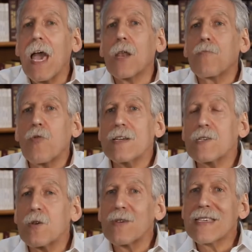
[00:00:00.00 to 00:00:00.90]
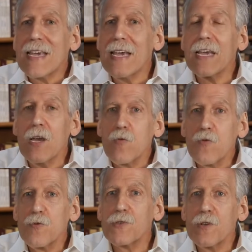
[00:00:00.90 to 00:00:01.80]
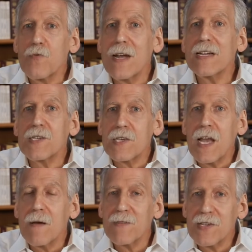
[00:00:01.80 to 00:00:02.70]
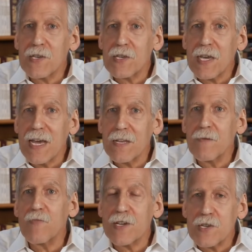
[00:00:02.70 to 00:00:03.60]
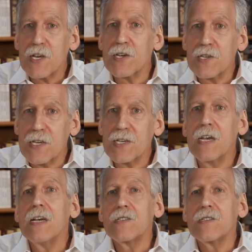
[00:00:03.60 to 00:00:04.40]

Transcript: and a priest. So as king, he rules and reigns, establishes his kingdom, brings justice,